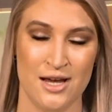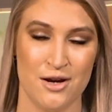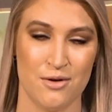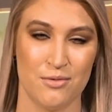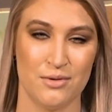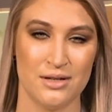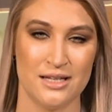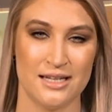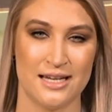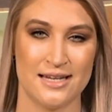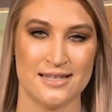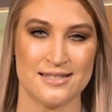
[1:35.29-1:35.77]

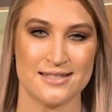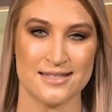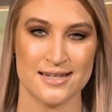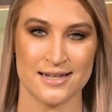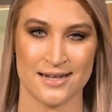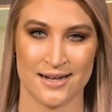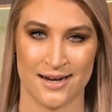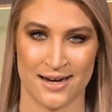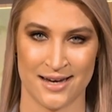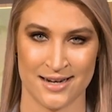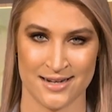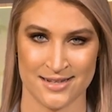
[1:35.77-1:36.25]
released a
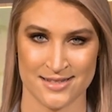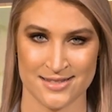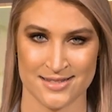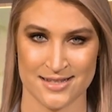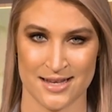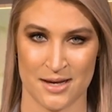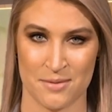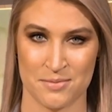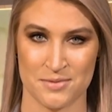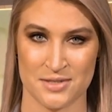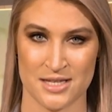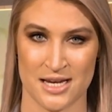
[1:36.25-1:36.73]
guidance
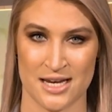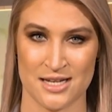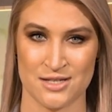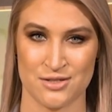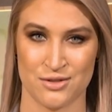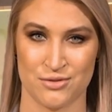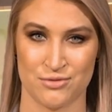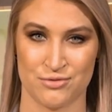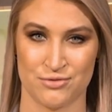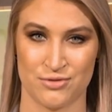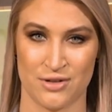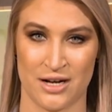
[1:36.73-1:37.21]
update
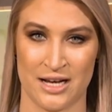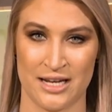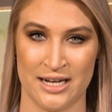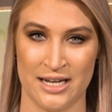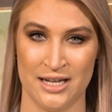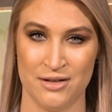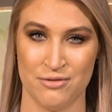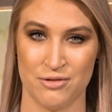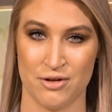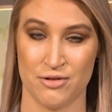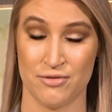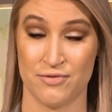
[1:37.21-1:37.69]
on
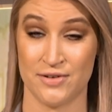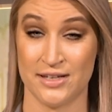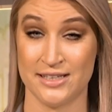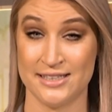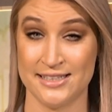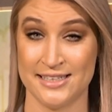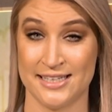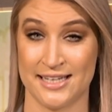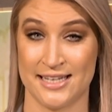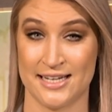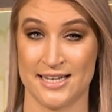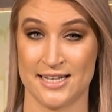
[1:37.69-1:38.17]
Friday,
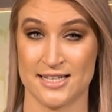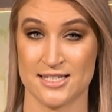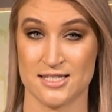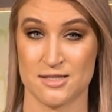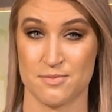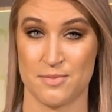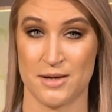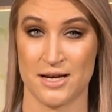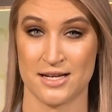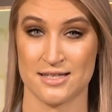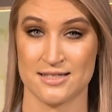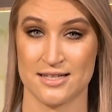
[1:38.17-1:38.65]
revealing it
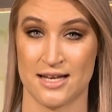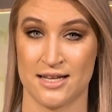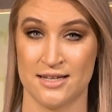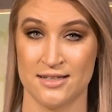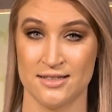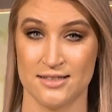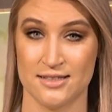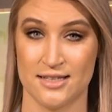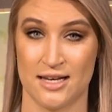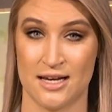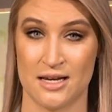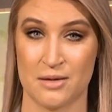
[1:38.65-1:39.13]
expects
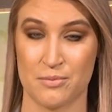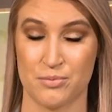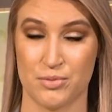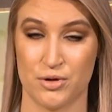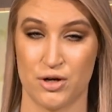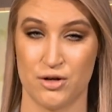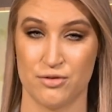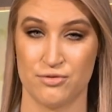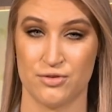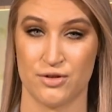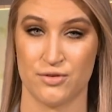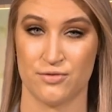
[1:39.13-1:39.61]
underlying
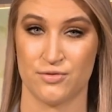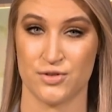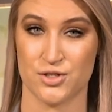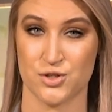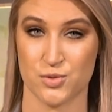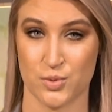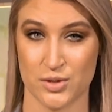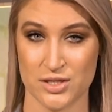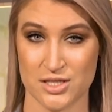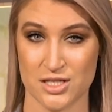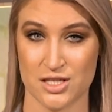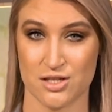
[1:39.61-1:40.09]
profit for
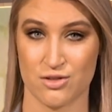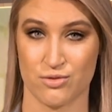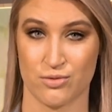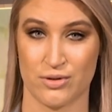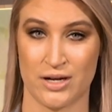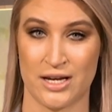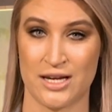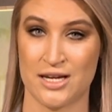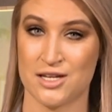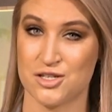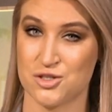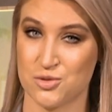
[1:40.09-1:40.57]

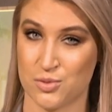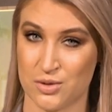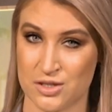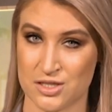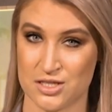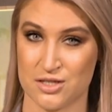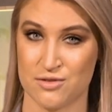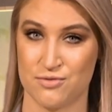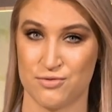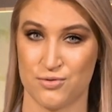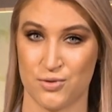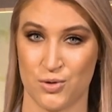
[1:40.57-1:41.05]

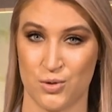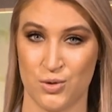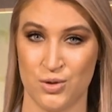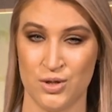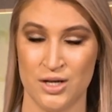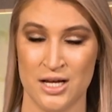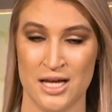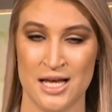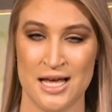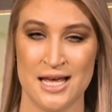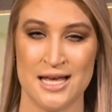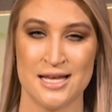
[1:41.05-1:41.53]
23-24